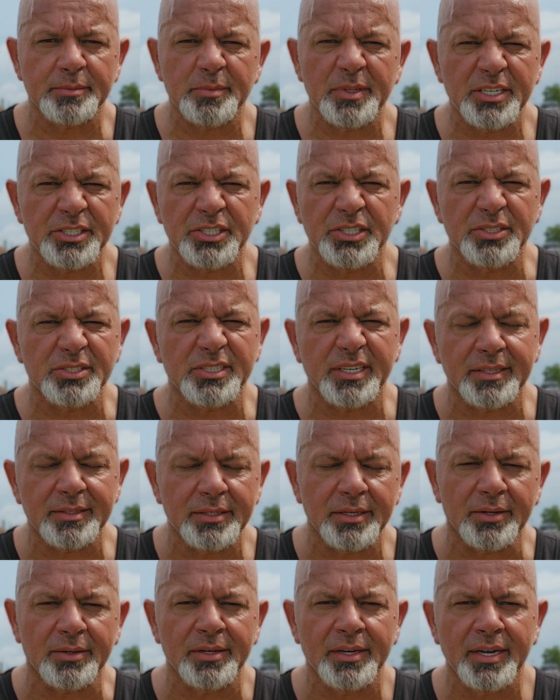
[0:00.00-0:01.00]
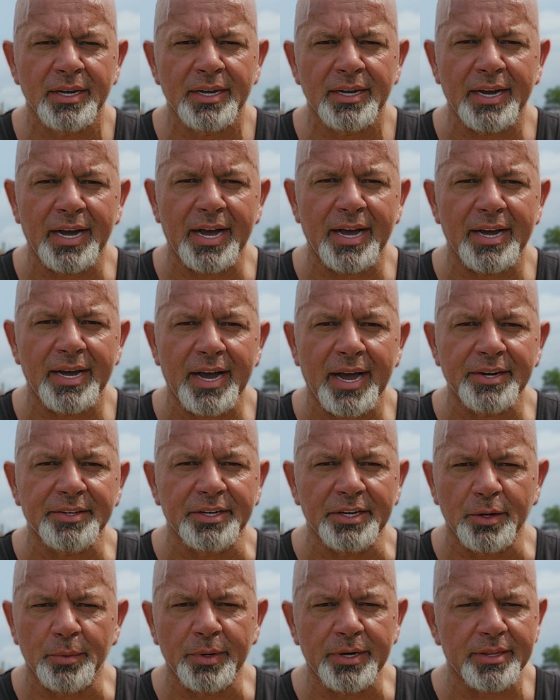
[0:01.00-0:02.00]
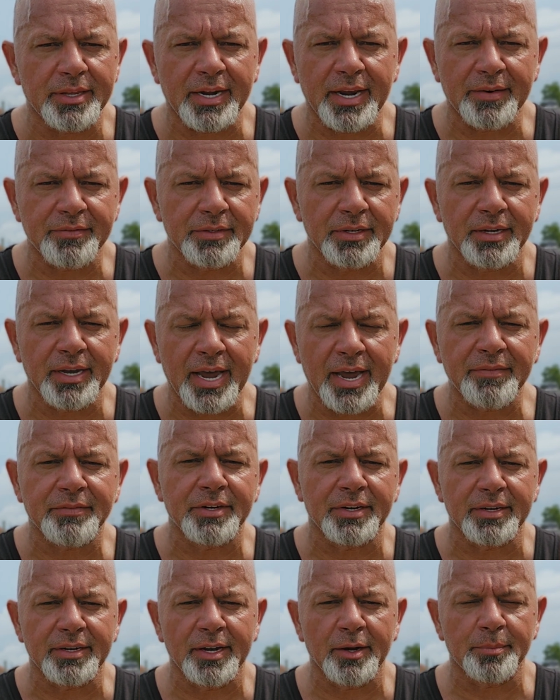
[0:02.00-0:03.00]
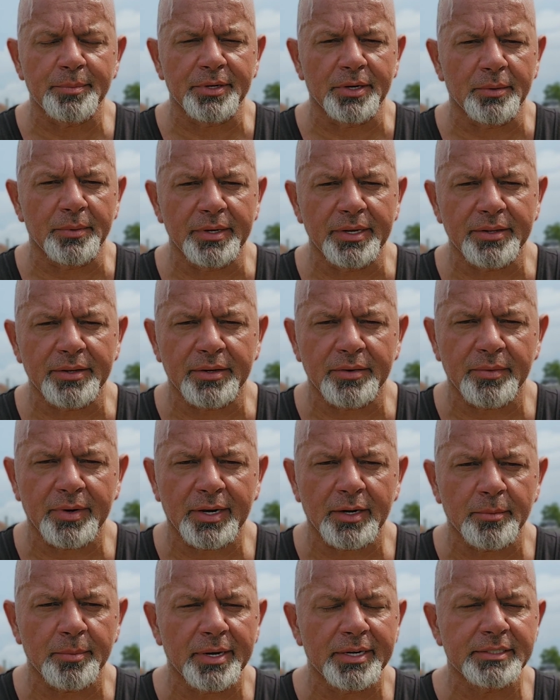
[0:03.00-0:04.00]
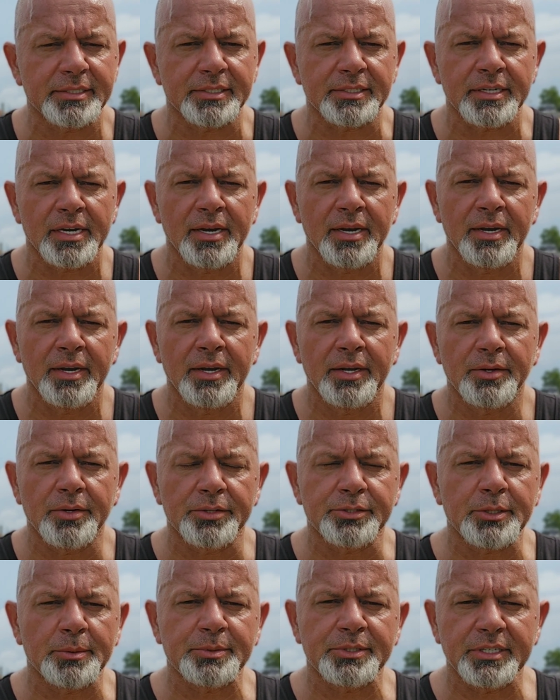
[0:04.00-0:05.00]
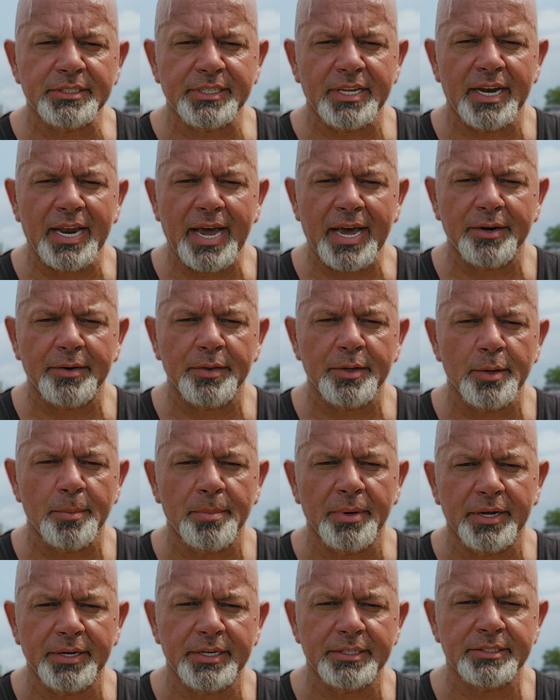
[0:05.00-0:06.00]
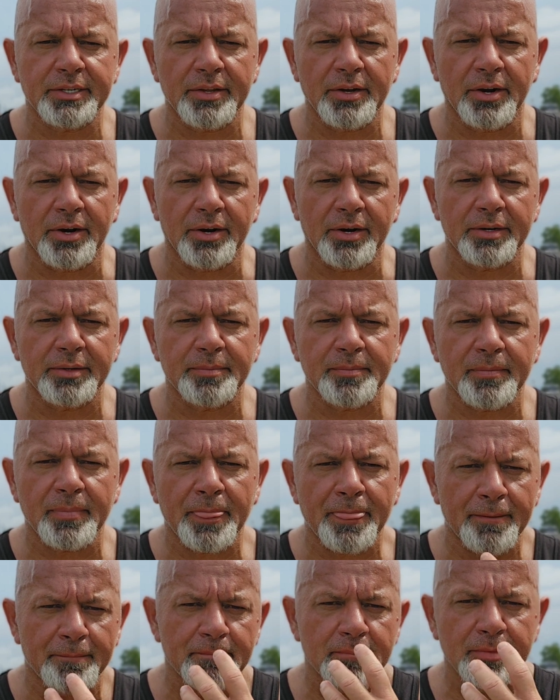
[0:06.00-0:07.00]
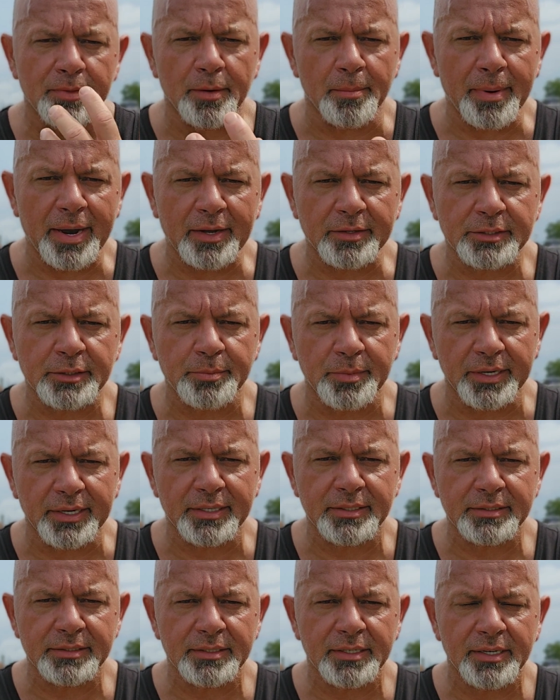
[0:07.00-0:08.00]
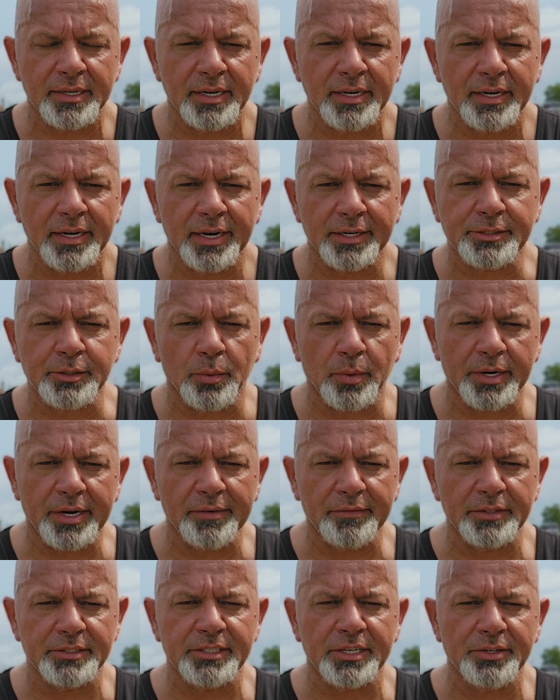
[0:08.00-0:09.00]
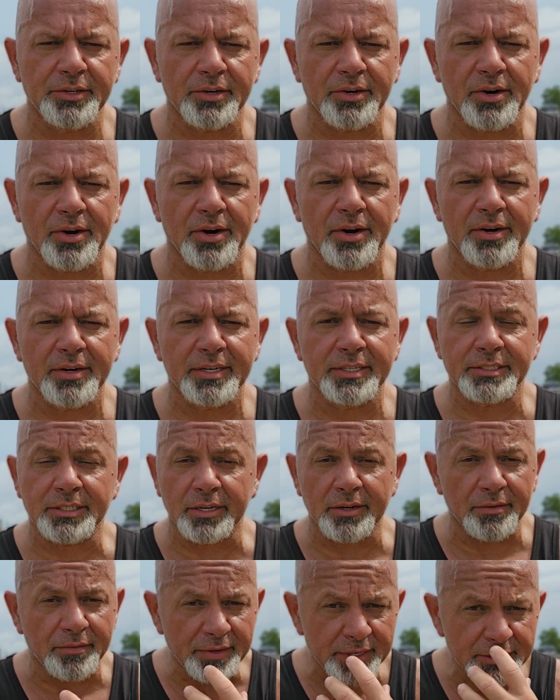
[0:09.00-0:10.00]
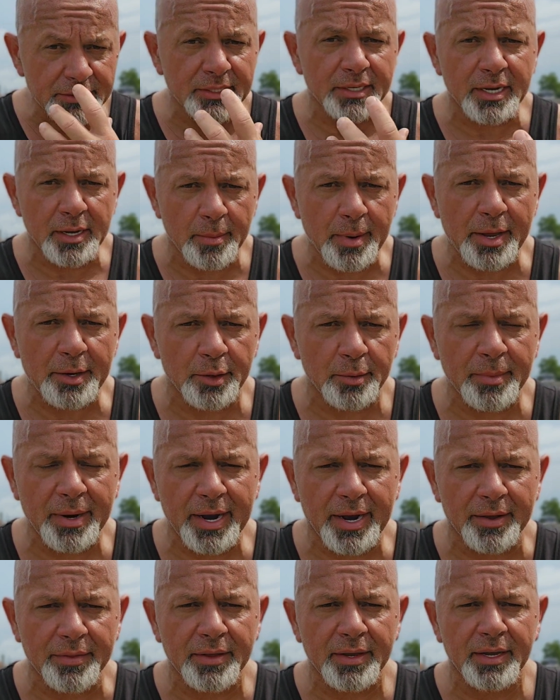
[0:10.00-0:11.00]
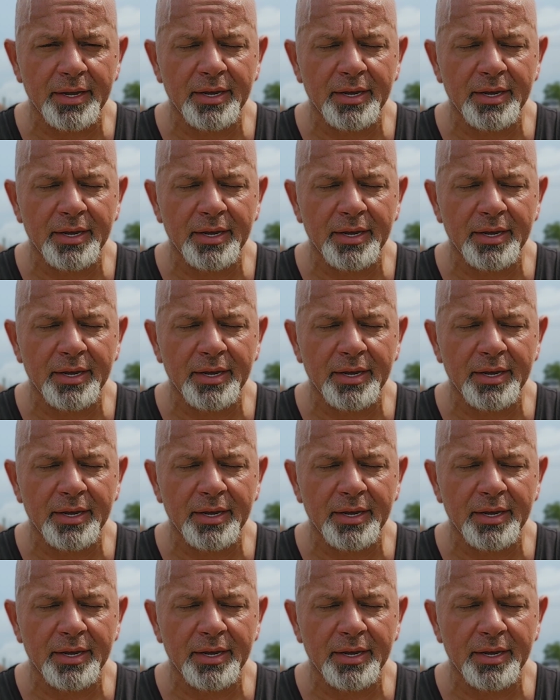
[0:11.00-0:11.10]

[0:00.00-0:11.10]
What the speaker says: issues that, you know, I deal with and have to help deal with on a regular basis. You know, the scripture says that out of the abundance of the heart, the mouth speaks. And so whatever's in your heart is going to eventually come out of your mouth.